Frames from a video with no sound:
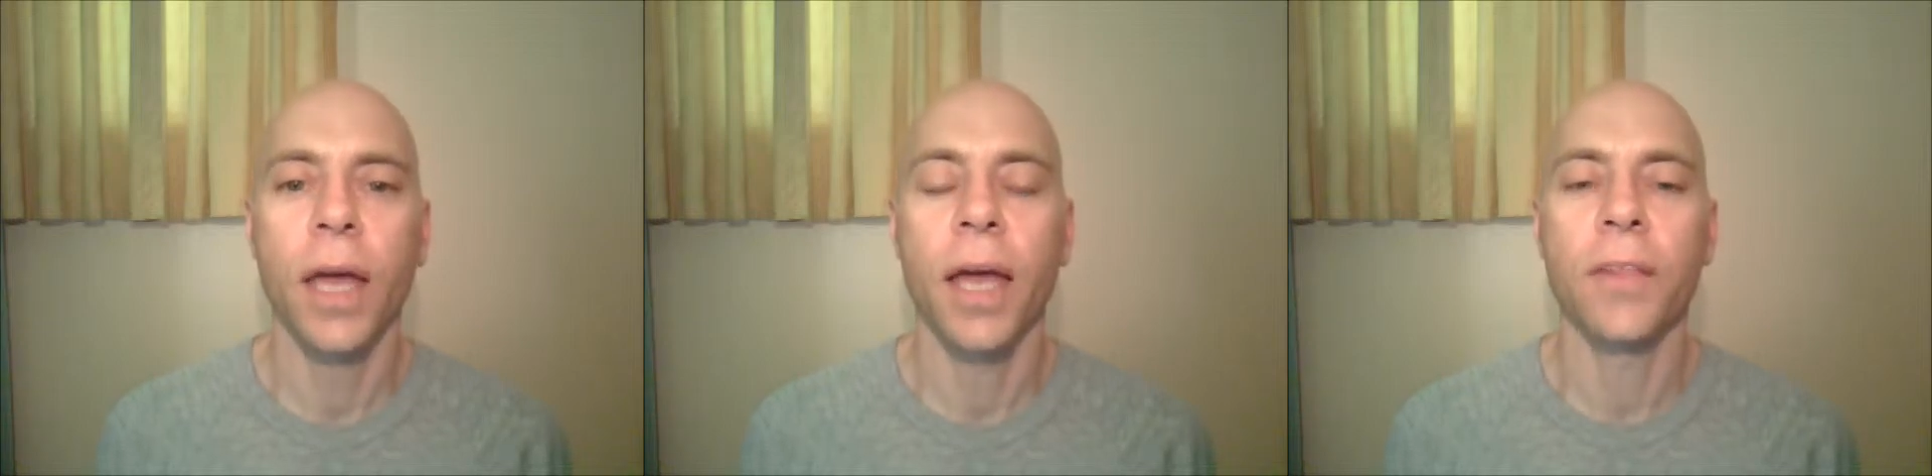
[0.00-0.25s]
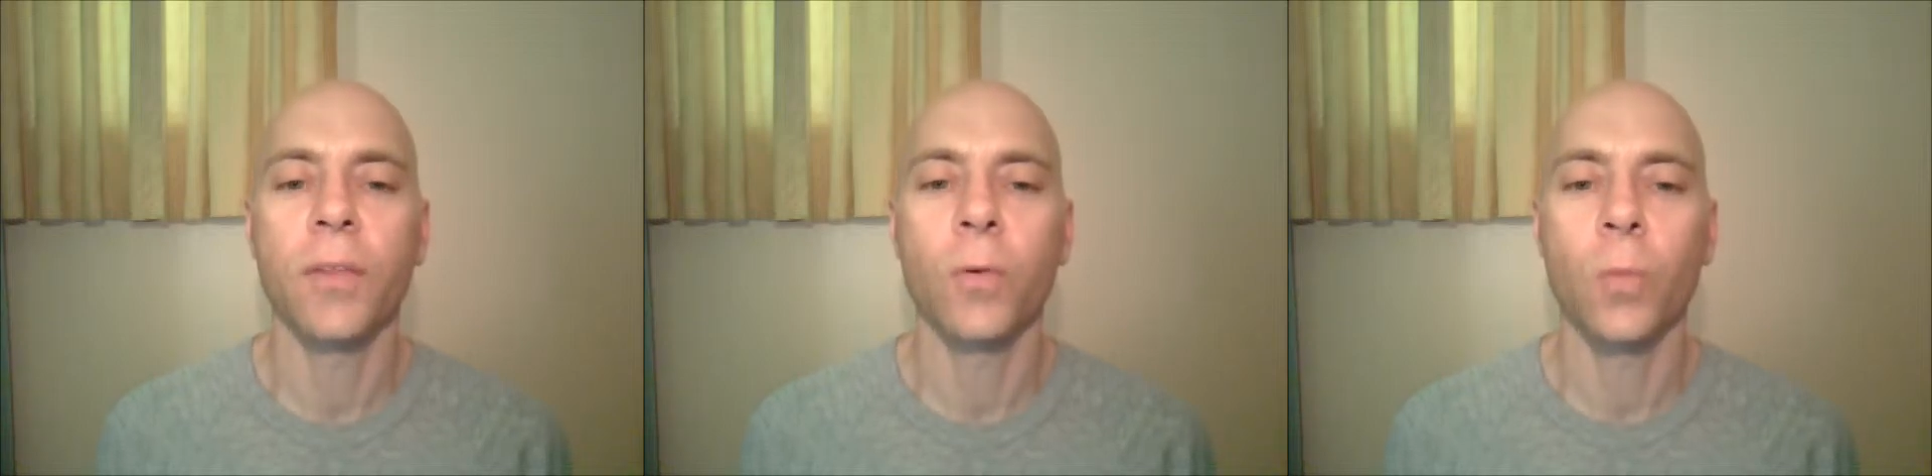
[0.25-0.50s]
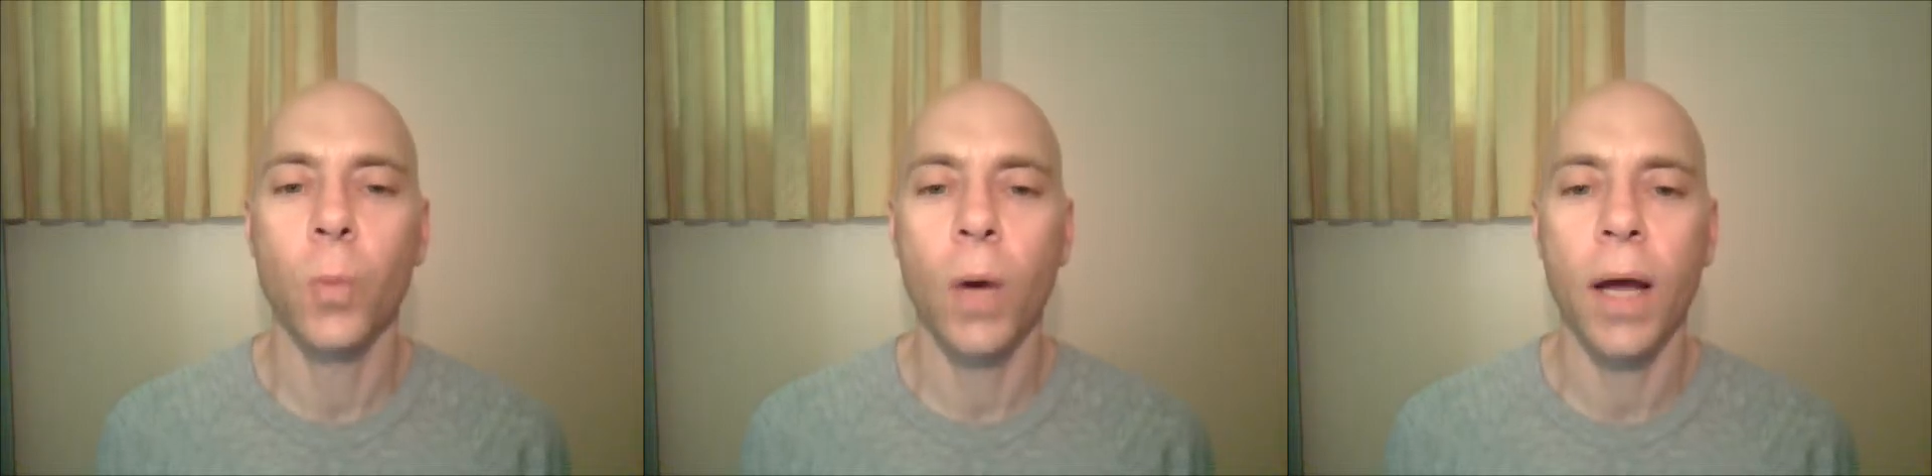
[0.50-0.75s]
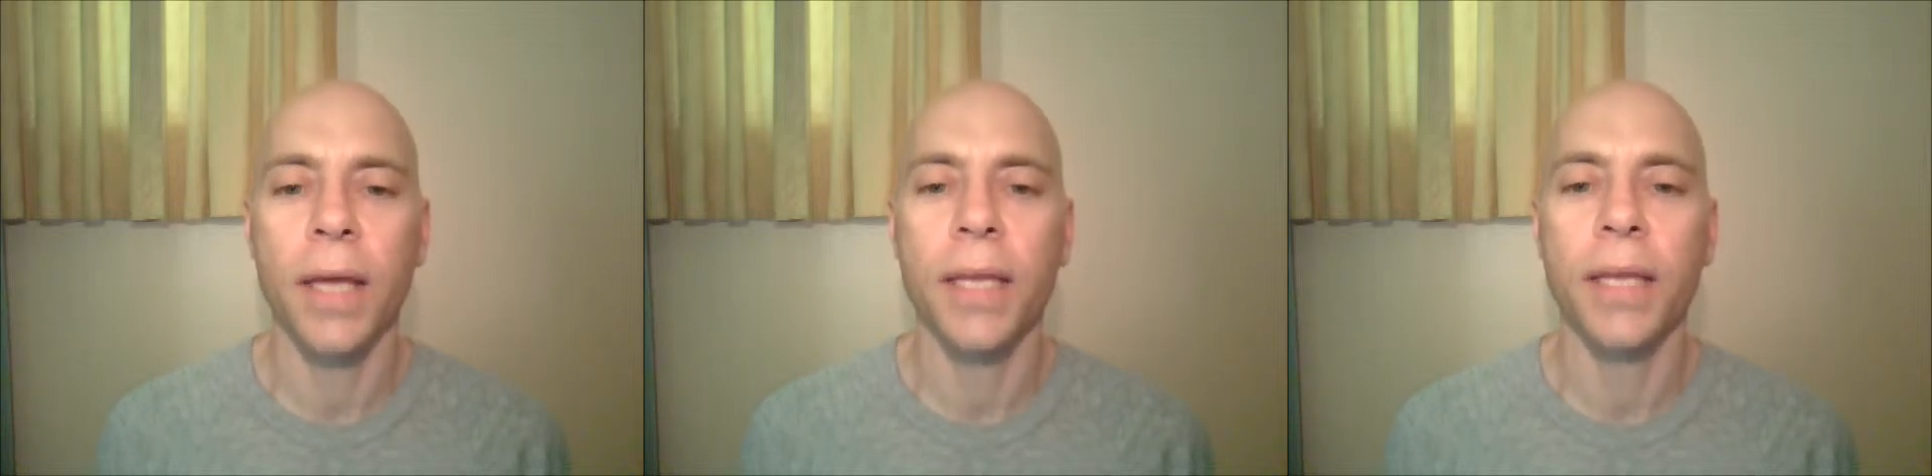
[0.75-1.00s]
and the
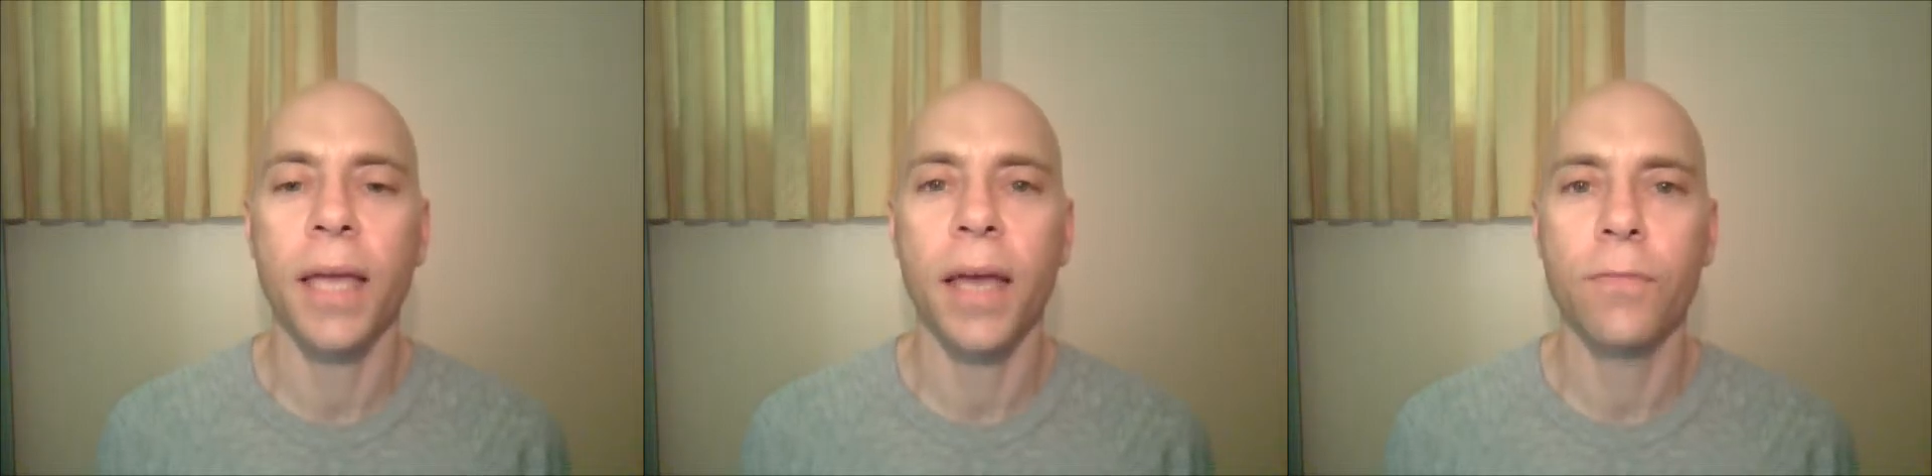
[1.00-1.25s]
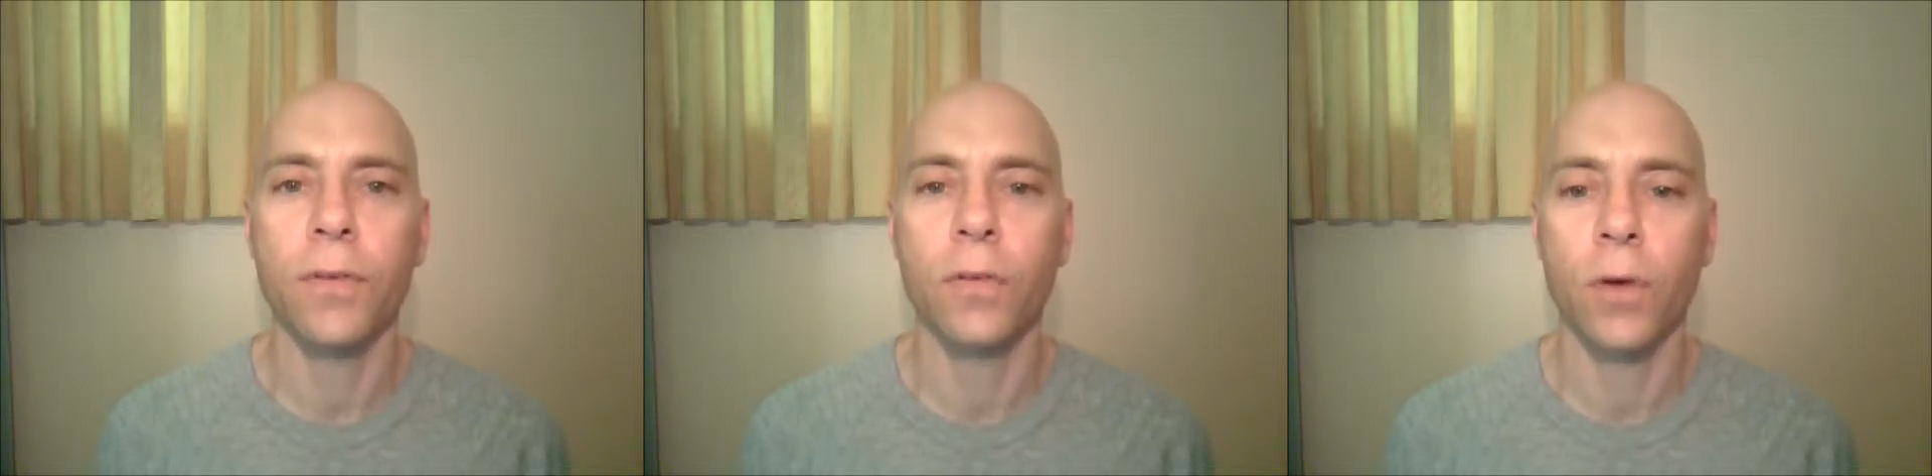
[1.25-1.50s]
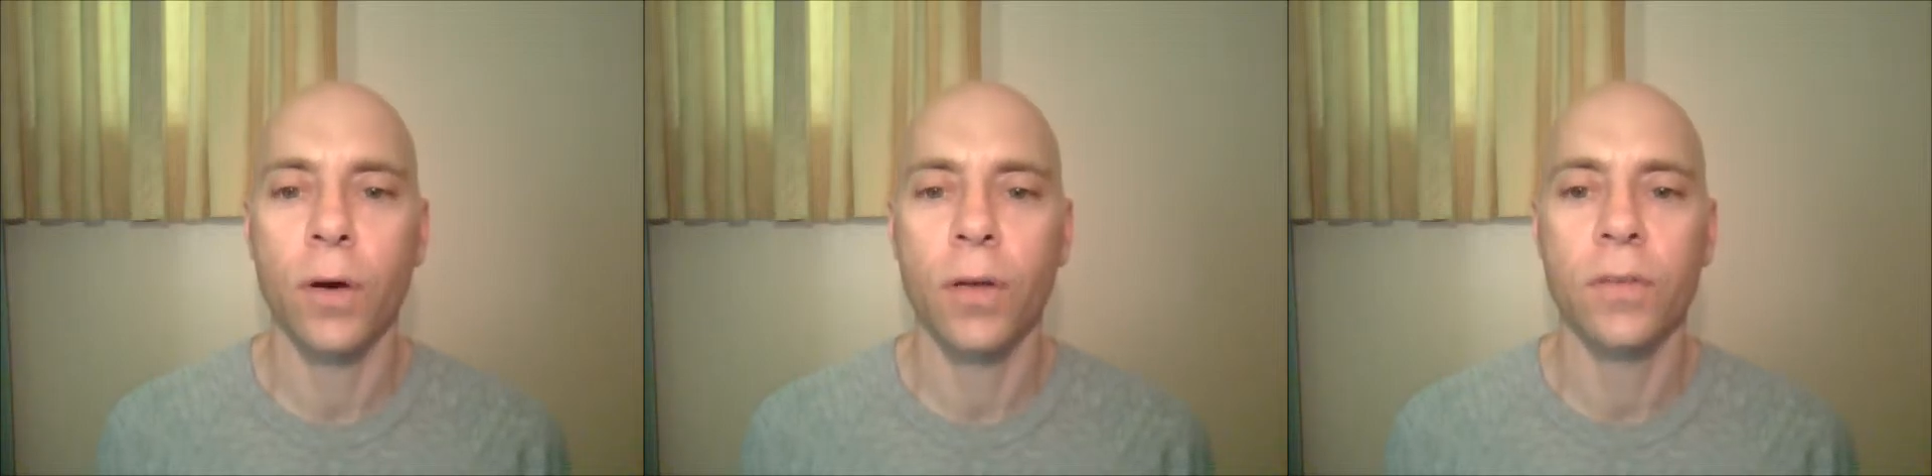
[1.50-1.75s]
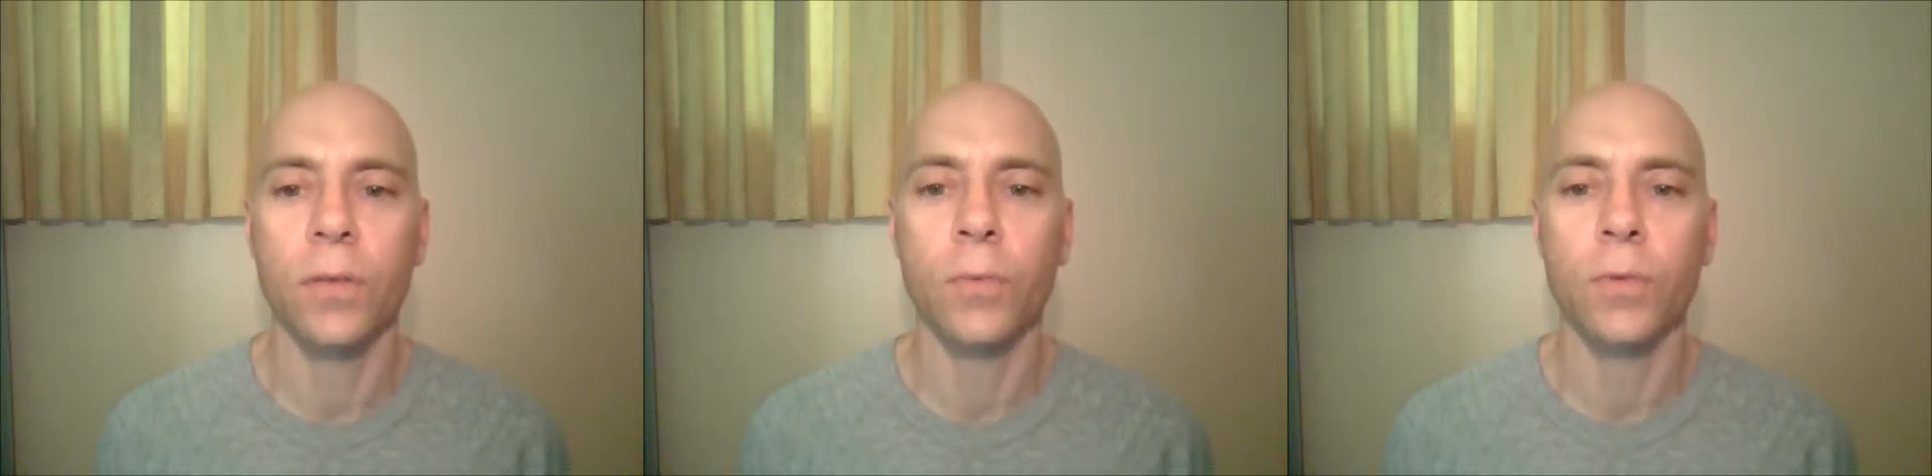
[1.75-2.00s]
way advertising